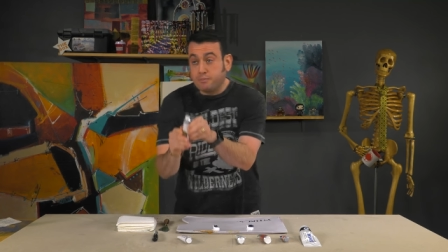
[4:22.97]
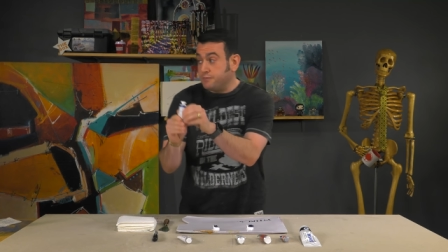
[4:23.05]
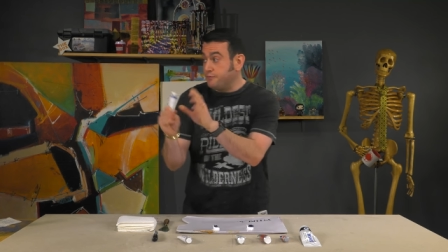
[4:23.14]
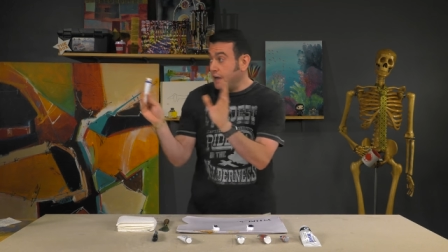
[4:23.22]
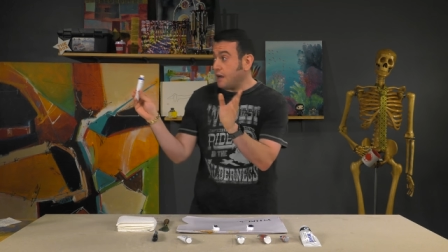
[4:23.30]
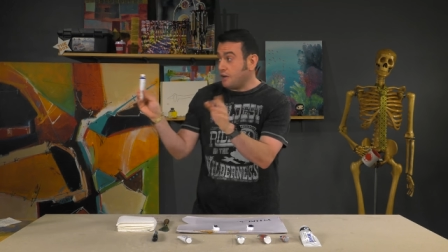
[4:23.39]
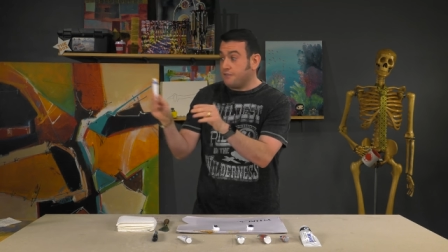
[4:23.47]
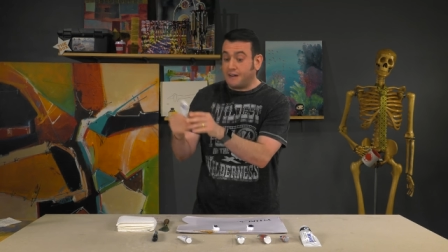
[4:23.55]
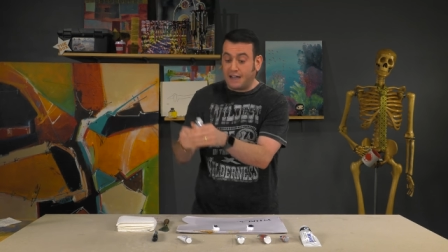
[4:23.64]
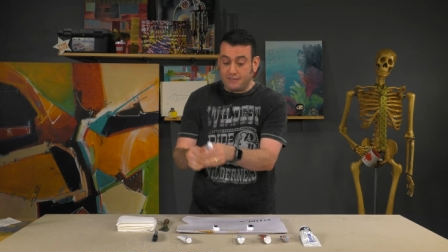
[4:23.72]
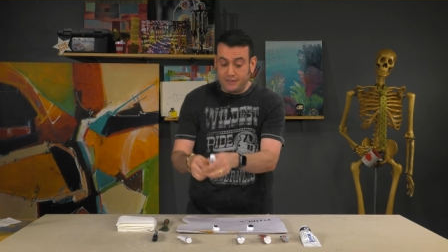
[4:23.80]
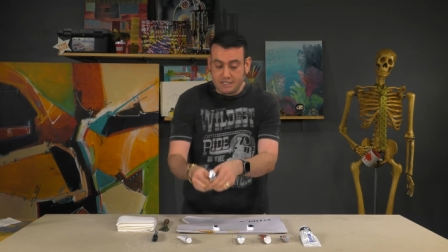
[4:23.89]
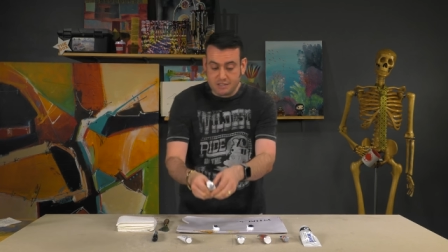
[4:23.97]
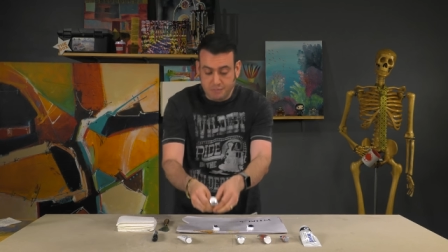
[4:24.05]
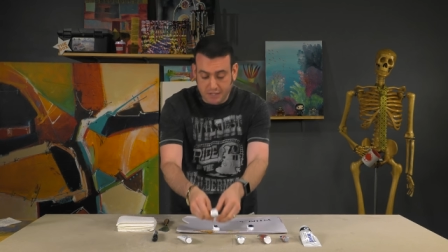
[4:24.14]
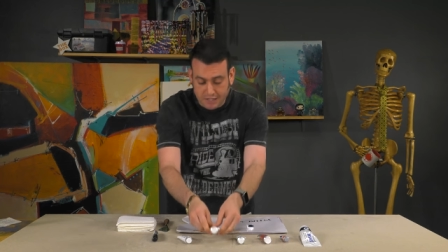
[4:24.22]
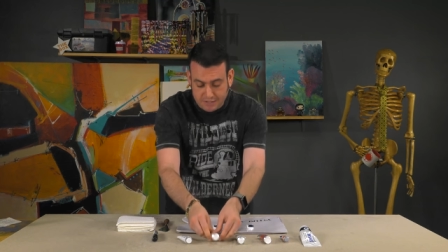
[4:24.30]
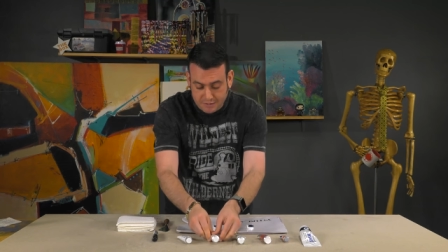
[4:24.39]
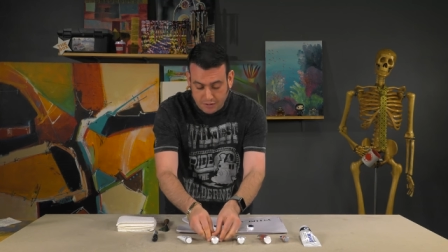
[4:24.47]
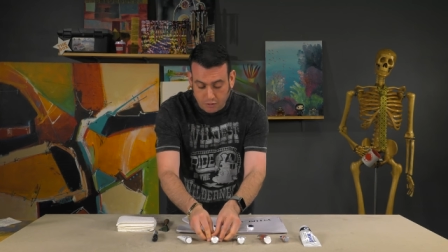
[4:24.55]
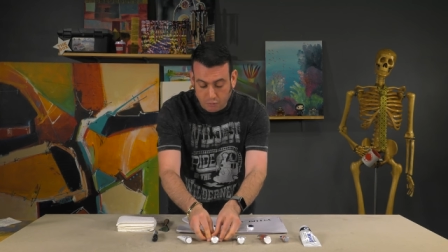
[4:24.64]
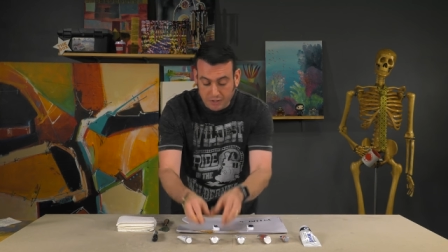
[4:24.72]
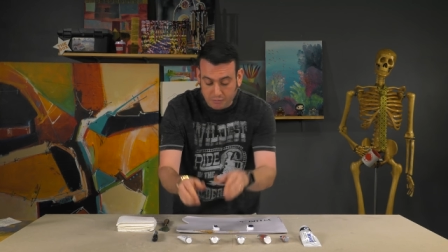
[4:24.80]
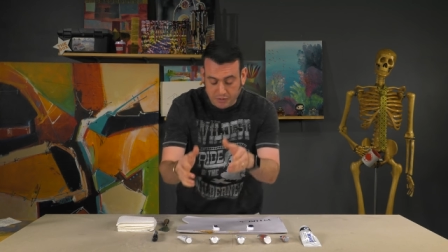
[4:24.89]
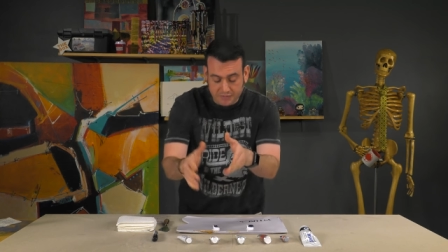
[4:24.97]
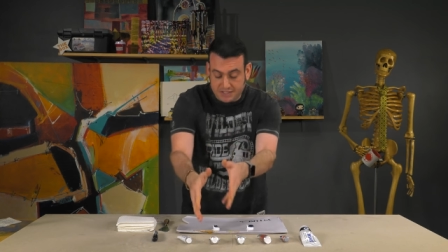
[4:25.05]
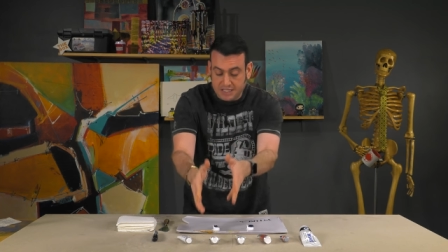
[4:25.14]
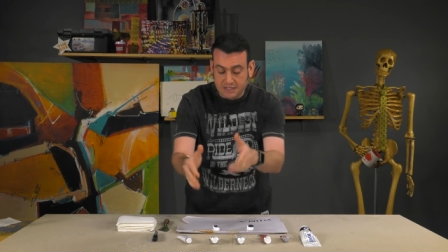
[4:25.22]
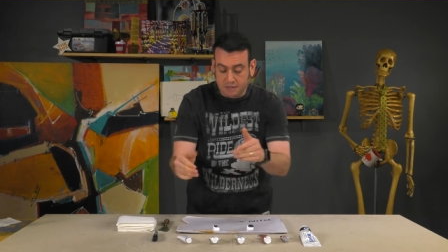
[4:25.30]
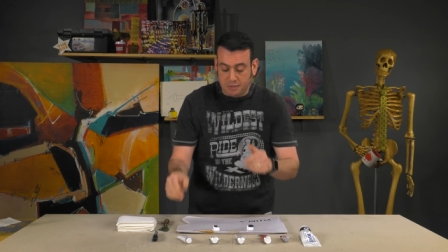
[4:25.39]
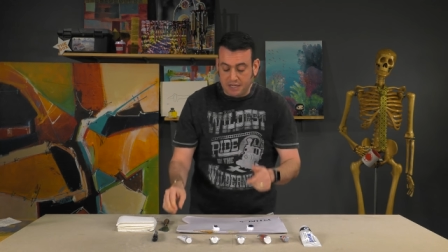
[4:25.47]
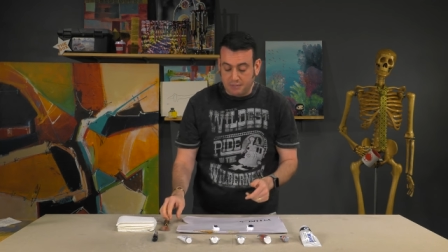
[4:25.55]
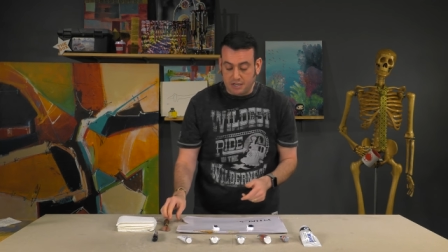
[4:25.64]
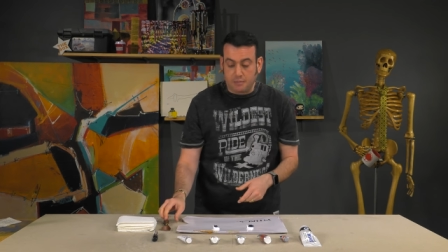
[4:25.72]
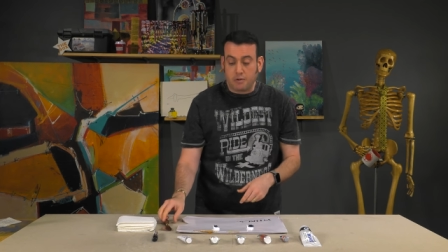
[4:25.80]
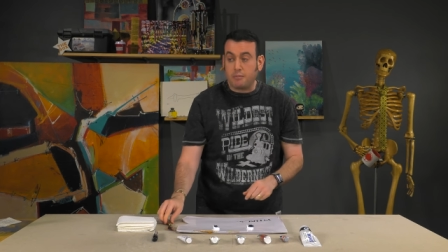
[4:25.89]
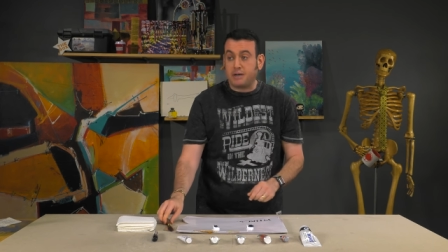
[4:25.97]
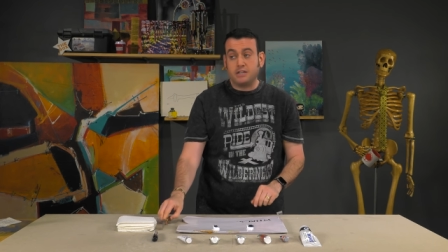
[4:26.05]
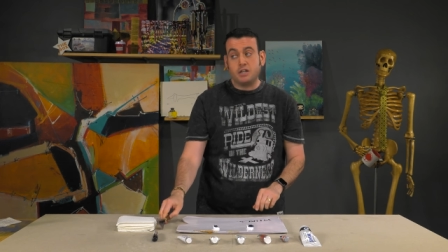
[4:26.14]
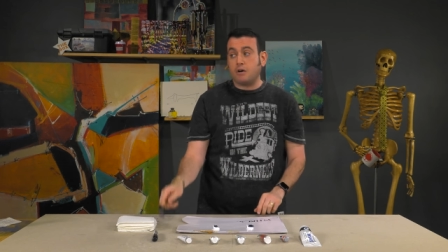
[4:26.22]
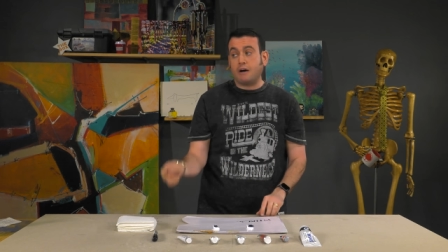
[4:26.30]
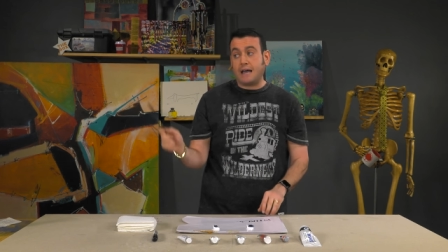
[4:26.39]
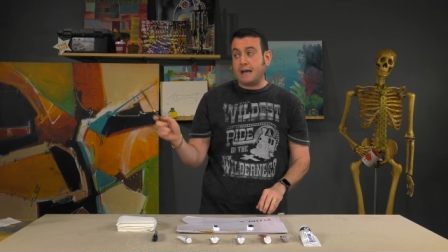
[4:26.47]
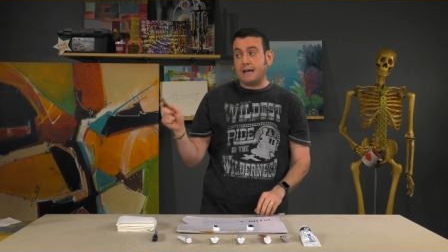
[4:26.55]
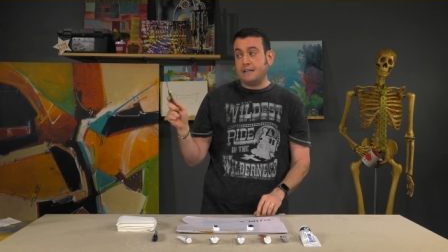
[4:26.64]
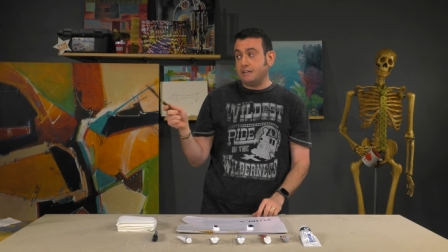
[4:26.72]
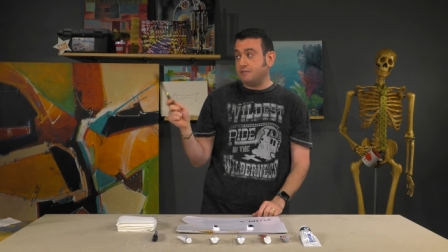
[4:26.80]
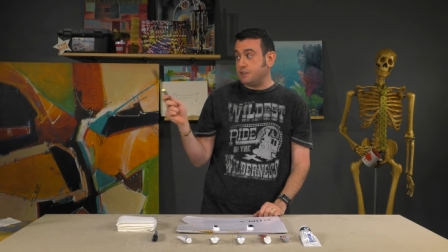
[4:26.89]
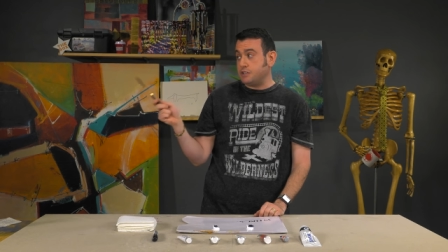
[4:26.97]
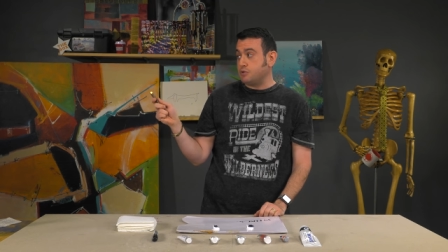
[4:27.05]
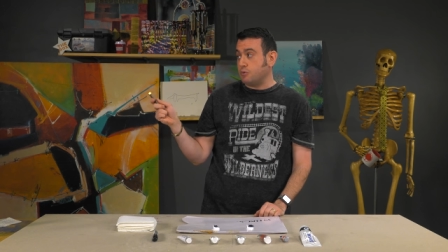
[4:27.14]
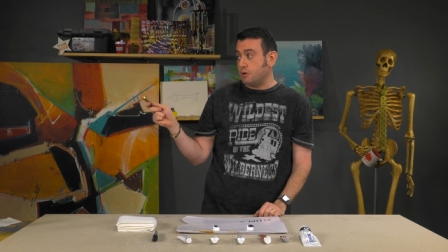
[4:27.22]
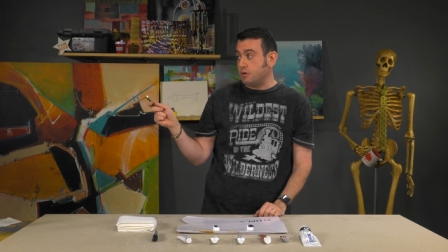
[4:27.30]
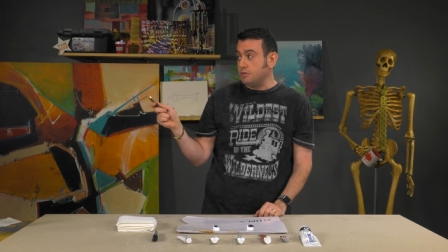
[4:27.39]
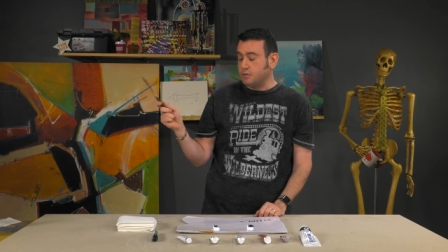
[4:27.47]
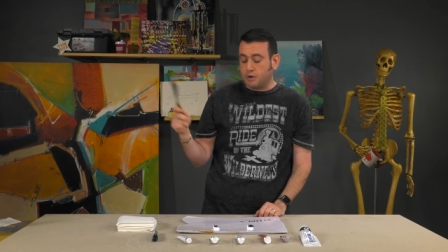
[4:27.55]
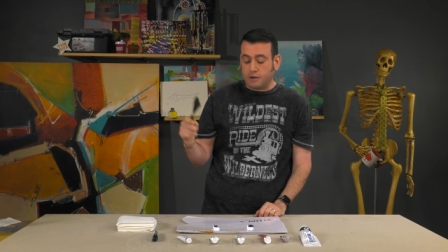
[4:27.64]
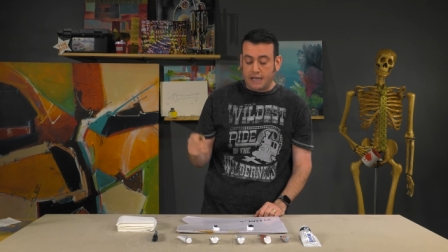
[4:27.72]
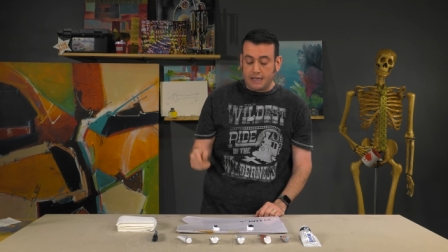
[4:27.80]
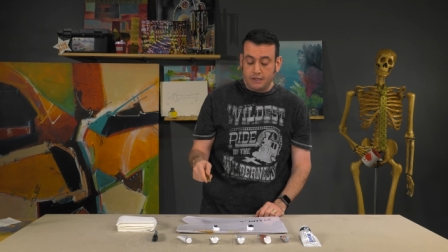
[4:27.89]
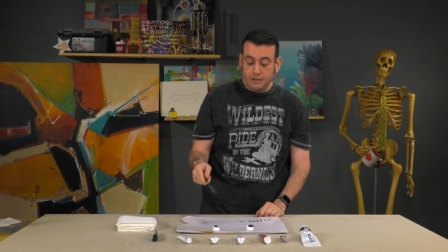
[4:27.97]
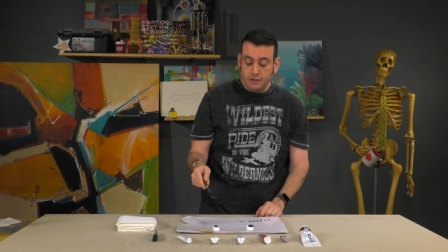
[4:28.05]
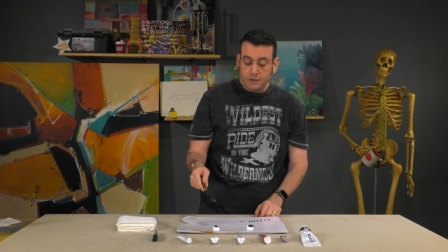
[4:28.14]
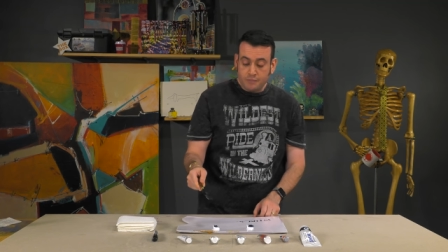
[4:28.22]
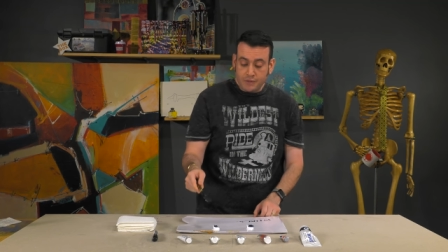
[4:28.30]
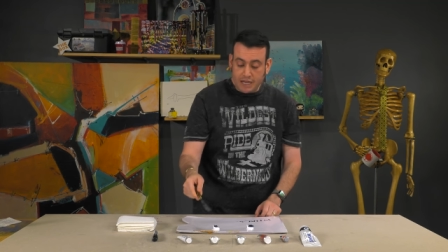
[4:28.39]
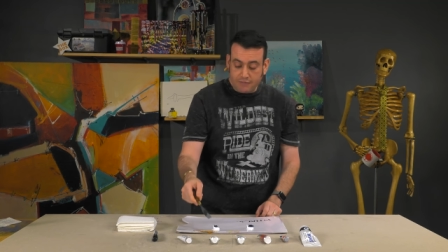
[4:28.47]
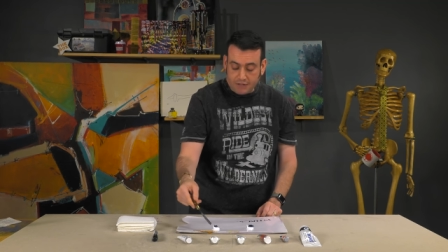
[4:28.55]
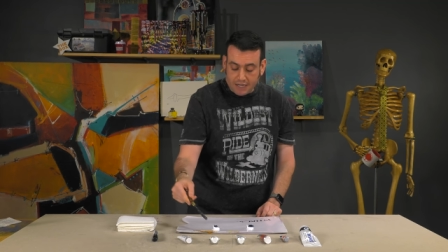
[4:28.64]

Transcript: verify this, because, you know, we, we've seen the pigment number, but, you know, hey, I need visual, okay? I've